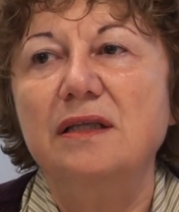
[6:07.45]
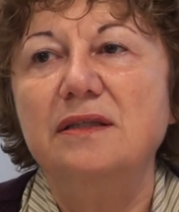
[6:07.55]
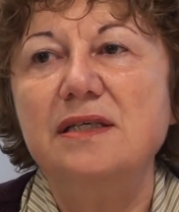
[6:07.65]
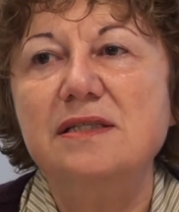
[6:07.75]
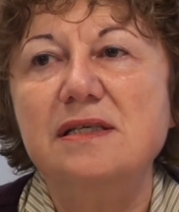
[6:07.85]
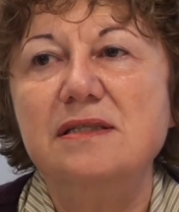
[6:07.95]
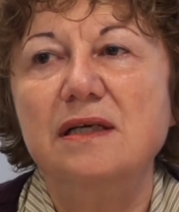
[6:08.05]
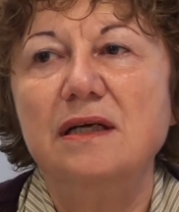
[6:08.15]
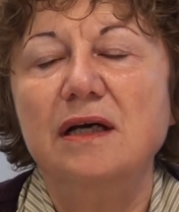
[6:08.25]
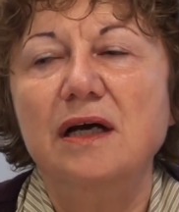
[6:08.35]
this is
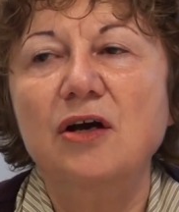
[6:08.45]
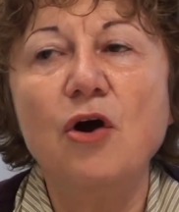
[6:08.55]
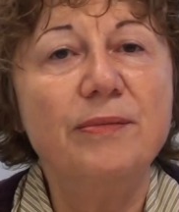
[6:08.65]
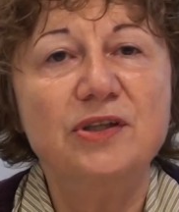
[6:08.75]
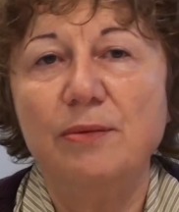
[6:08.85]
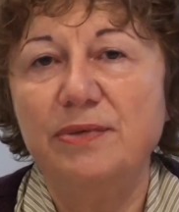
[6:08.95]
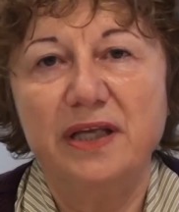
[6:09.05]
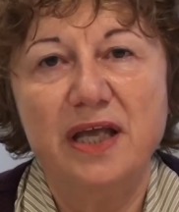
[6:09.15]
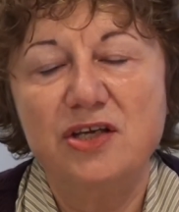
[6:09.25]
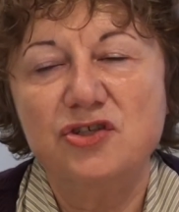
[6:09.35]
a common
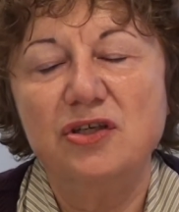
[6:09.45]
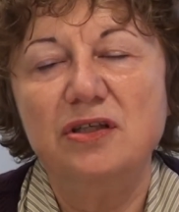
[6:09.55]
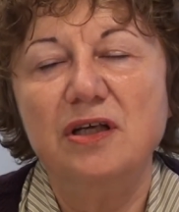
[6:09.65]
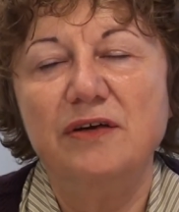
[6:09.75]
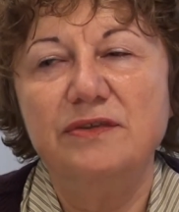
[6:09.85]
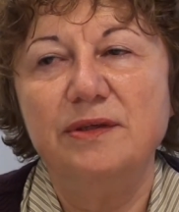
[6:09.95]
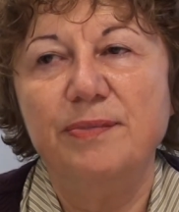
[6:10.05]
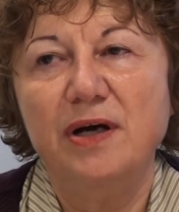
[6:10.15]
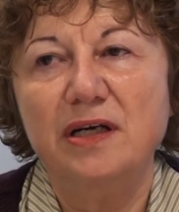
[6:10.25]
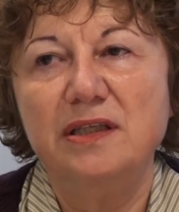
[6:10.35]
obligation of the
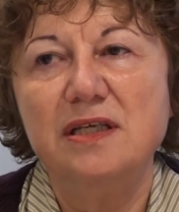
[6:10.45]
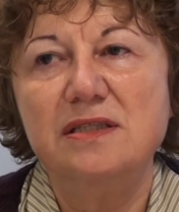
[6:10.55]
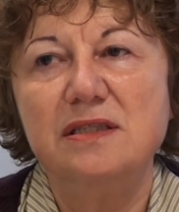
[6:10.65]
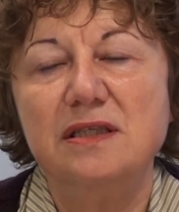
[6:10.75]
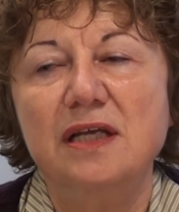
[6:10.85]
parties